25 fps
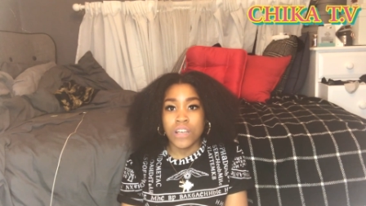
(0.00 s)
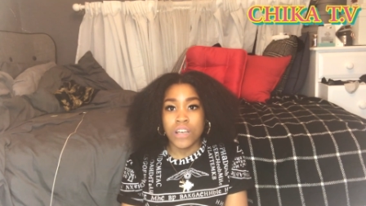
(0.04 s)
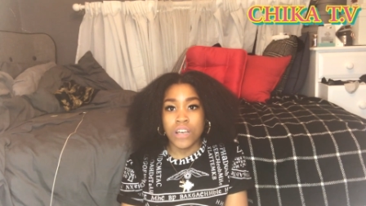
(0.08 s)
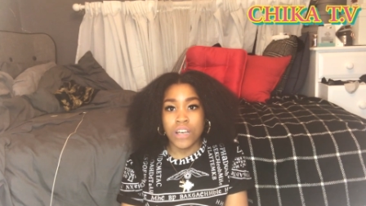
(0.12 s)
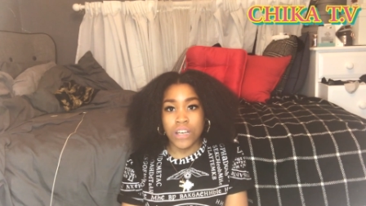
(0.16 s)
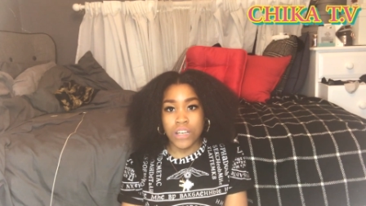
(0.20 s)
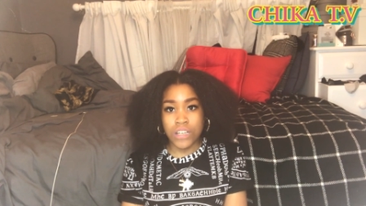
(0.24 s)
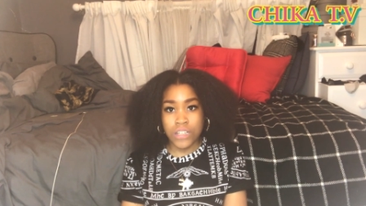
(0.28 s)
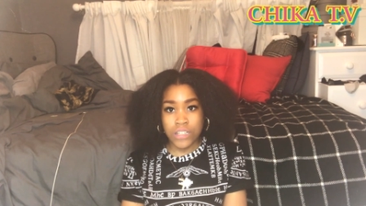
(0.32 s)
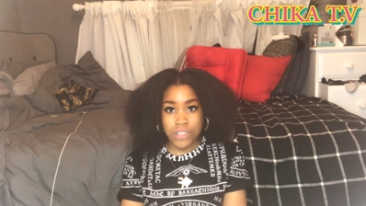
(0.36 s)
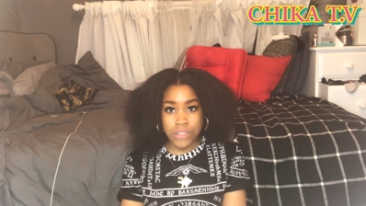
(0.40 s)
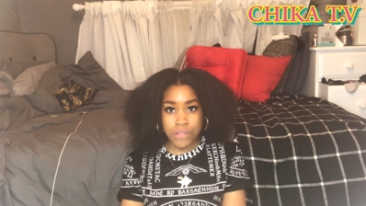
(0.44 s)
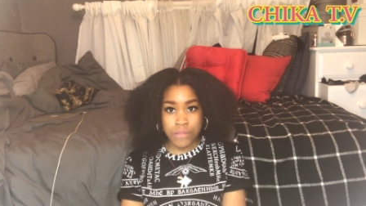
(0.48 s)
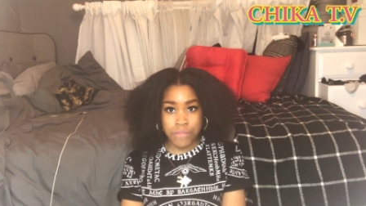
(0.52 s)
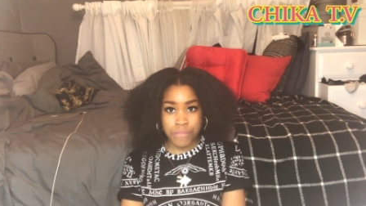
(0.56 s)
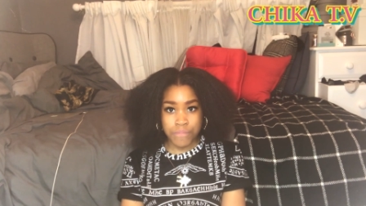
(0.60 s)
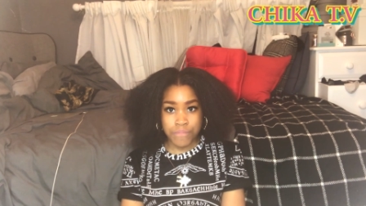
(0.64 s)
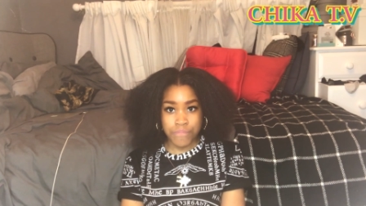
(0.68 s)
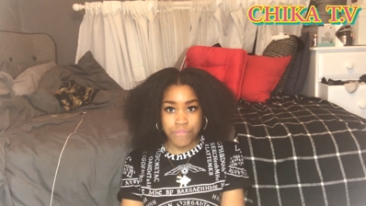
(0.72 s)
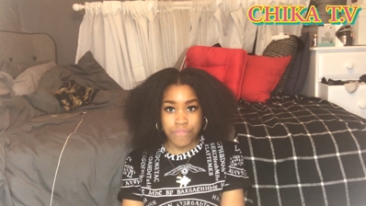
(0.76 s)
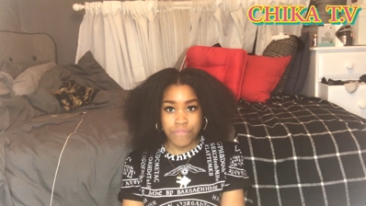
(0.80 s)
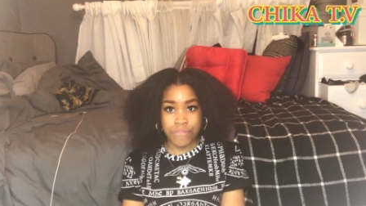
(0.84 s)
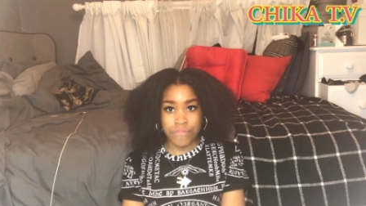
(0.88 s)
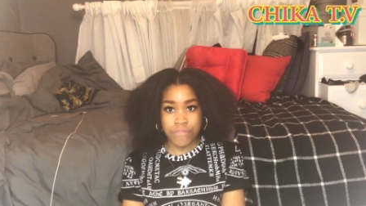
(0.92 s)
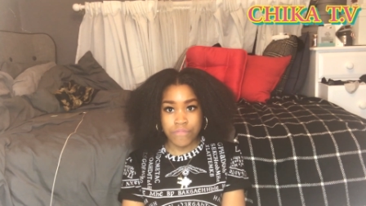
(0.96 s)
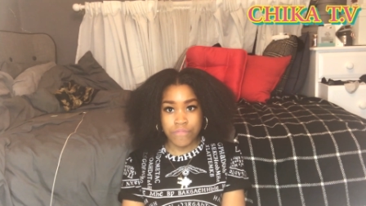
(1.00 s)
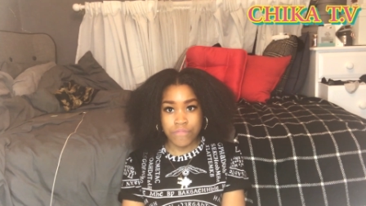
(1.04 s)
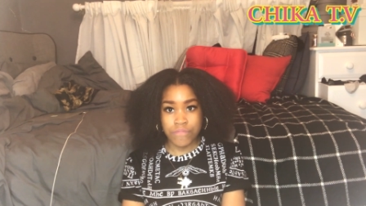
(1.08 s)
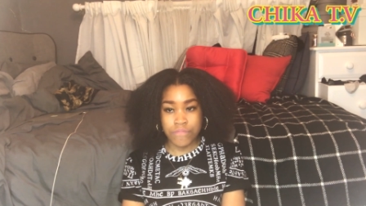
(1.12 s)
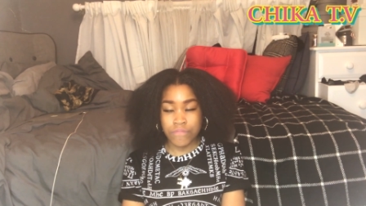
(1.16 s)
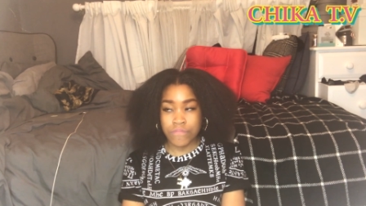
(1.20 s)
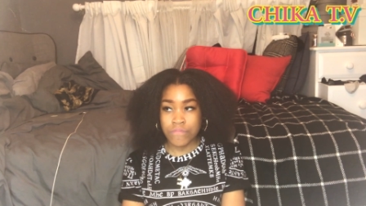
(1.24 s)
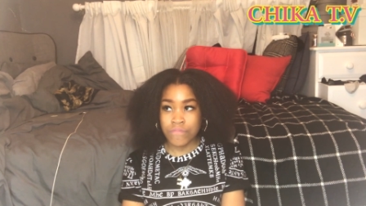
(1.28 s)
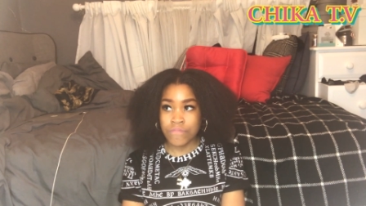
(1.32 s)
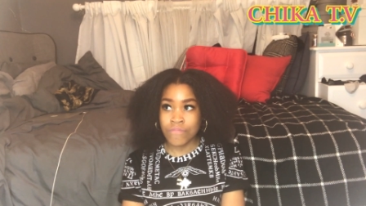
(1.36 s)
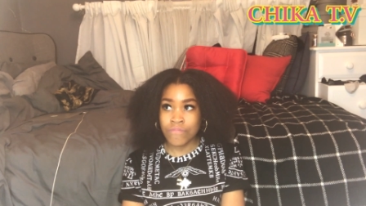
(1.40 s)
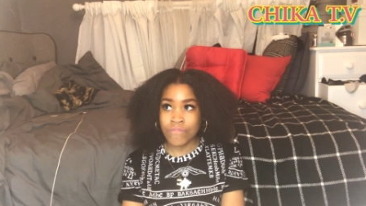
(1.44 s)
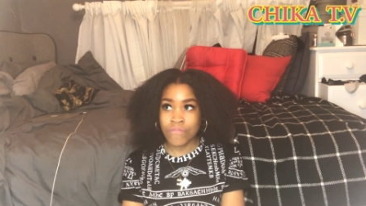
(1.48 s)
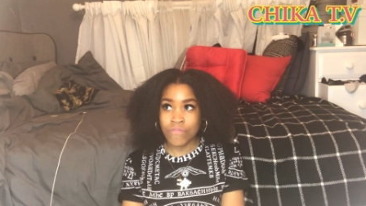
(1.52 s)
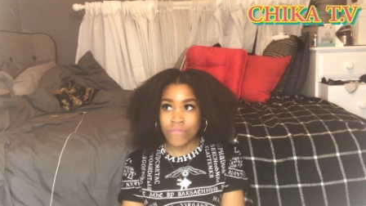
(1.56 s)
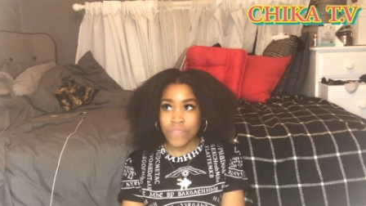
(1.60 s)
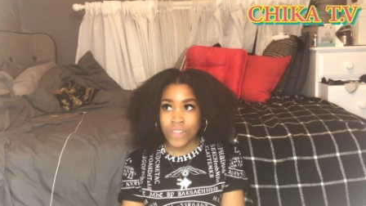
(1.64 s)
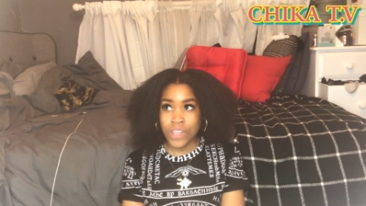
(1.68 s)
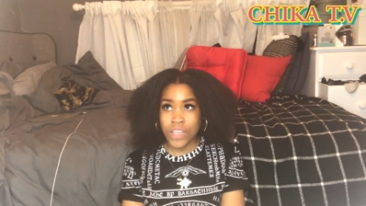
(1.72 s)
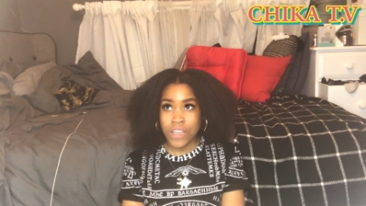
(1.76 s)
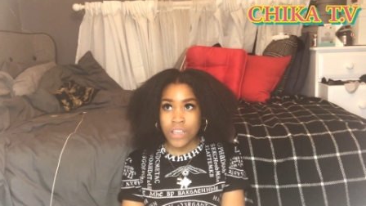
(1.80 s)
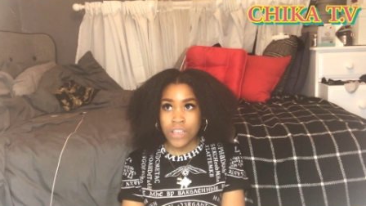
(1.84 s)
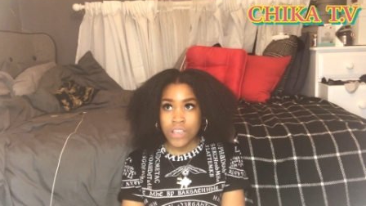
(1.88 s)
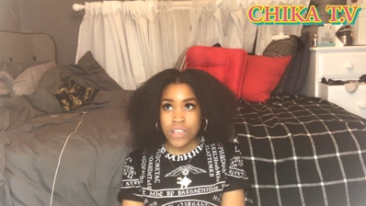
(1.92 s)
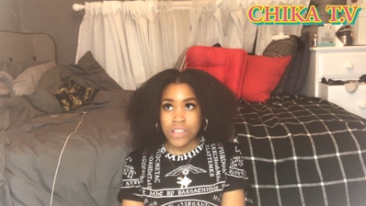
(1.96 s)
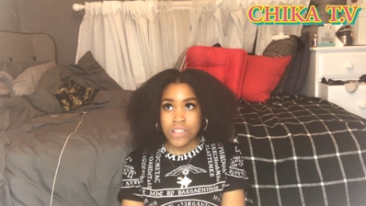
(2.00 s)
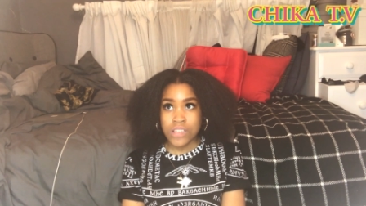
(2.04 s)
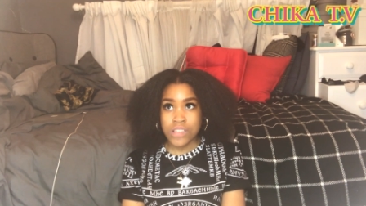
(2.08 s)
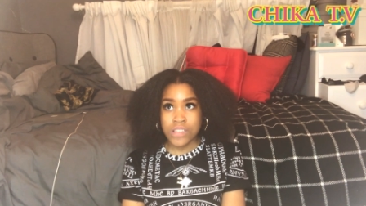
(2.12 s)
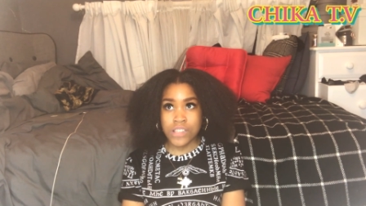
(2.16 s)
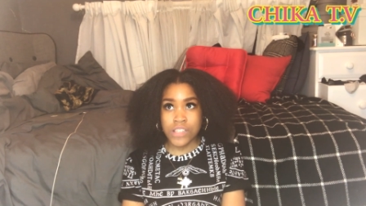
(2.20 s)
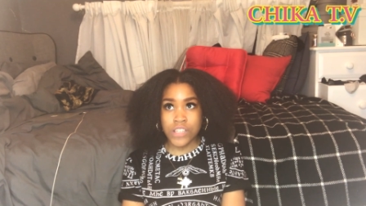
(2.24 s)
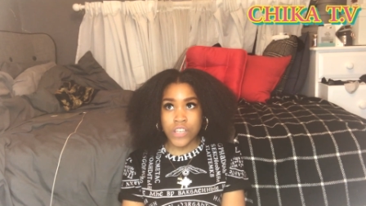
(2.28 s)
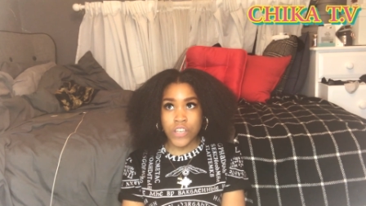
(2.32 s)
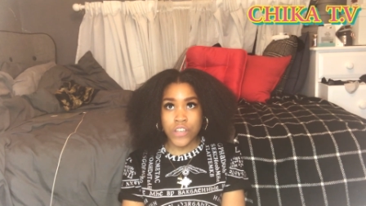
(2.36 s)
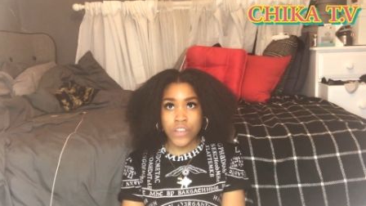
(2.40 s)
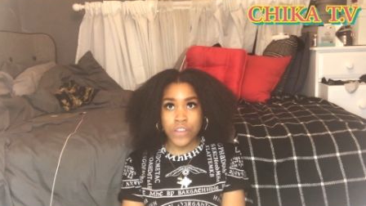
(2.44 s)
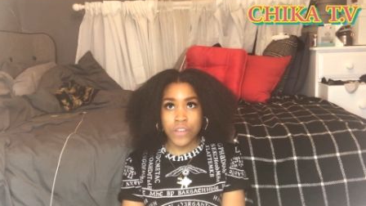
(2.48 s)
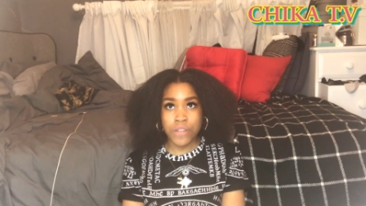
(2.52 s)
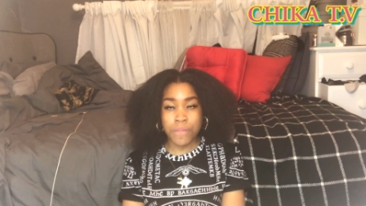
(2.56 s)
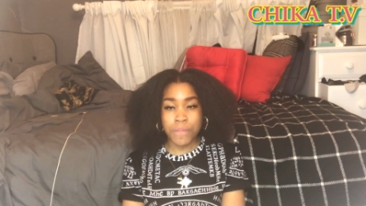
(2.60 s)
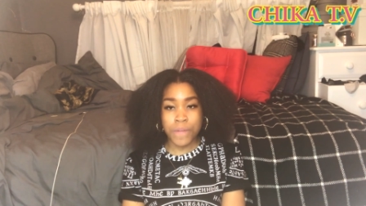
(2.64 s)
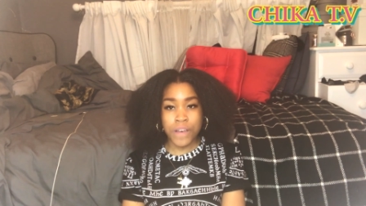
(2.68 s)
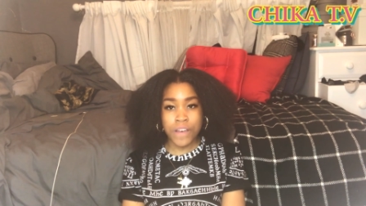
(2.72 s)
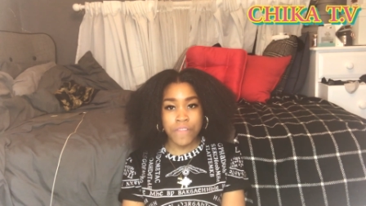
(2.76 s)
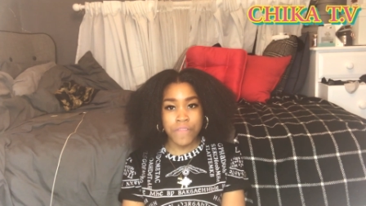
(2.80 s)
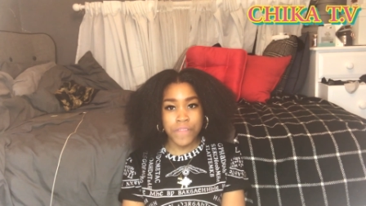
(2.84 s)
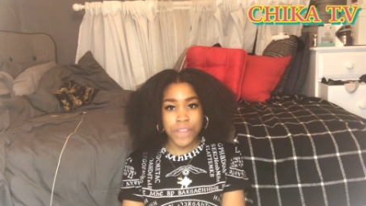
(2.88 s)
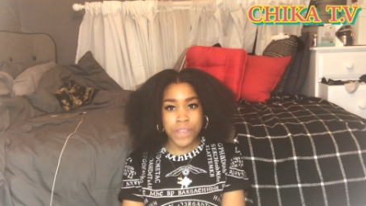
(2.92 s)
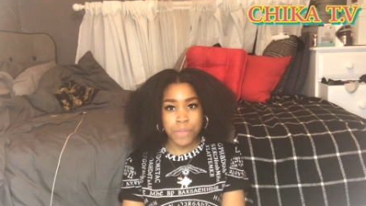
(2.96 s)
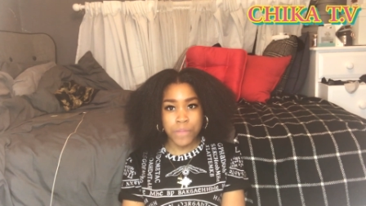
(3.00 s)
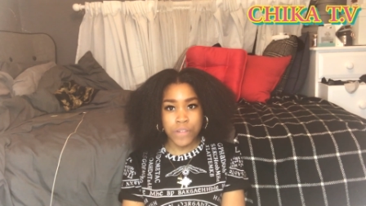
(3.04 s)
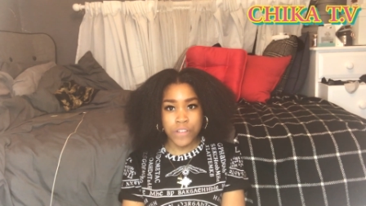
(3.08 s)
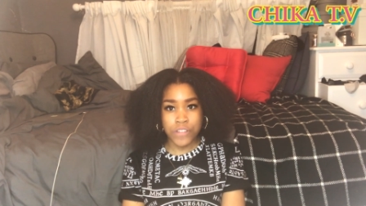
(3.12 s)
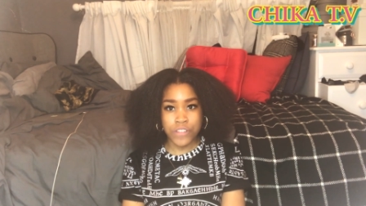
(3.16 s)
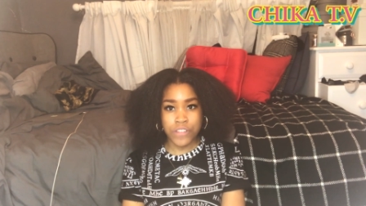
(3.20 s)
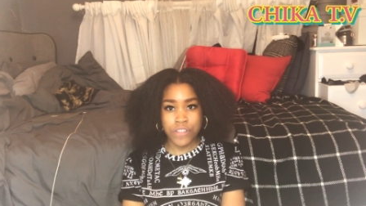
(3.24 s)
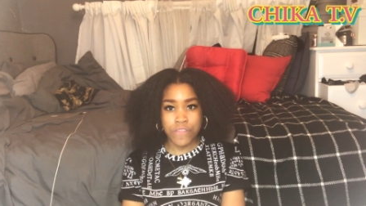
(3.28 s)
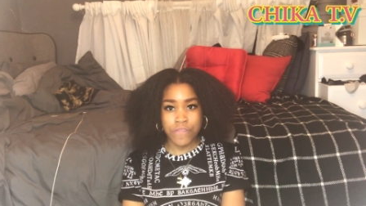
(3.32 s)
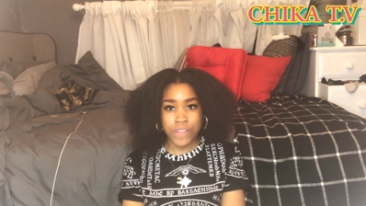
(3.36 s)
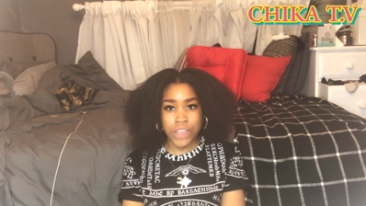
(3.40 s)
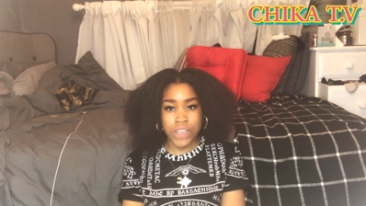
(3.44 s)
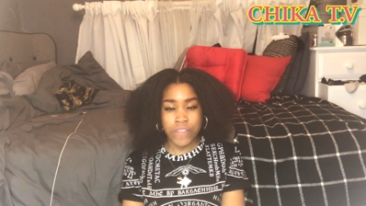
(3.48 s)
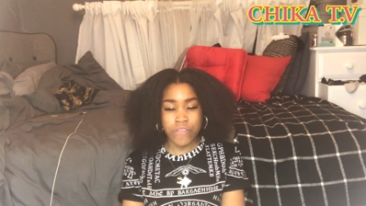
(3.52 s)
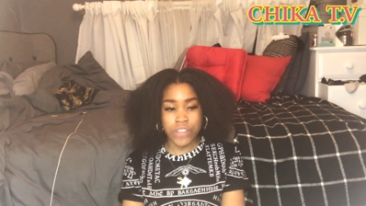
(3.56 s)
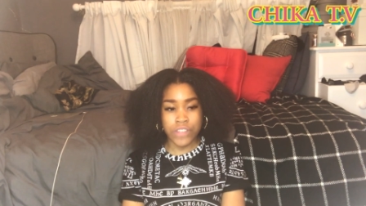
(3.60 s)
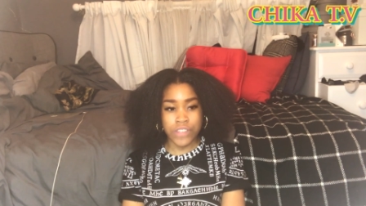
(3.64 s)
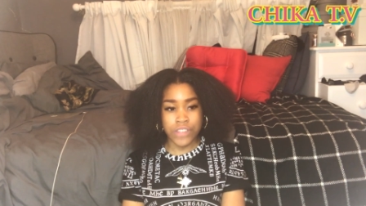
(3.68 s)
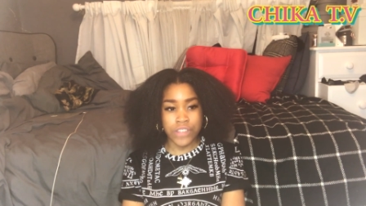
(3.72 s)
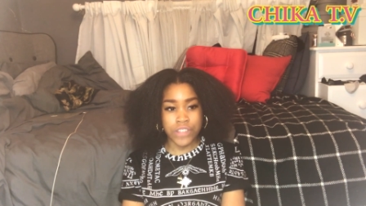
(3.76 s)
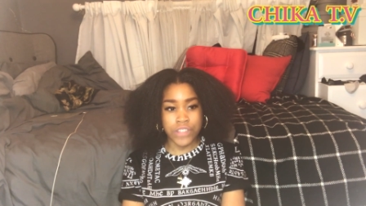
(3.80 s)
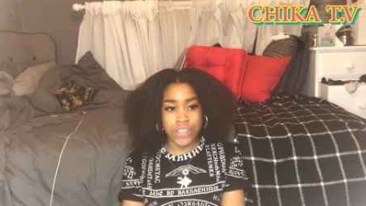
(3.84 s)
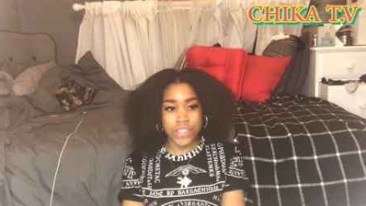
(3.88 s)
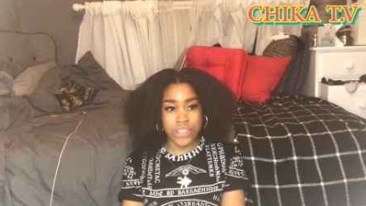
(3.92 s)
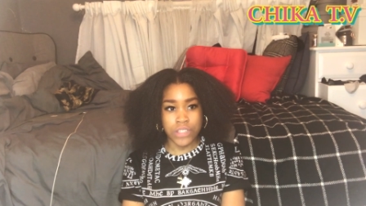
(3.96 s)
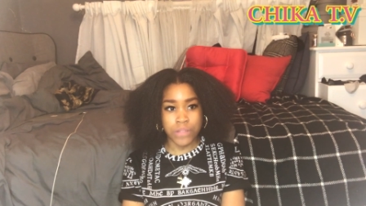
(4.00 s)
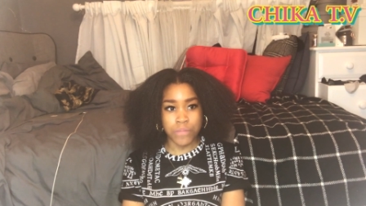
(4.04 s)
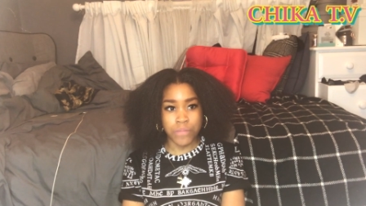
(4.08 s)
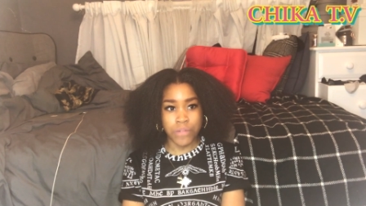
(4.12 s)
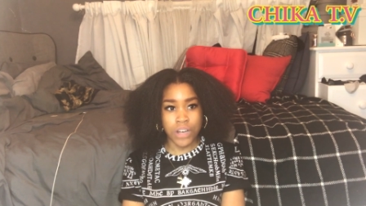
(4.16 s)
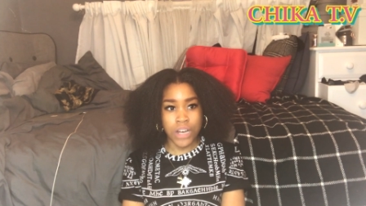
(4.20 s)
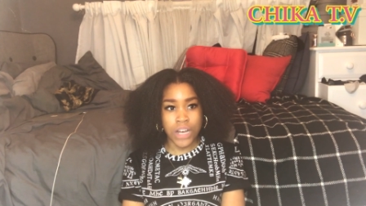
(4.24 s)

Um, so my female favorite YouTuber,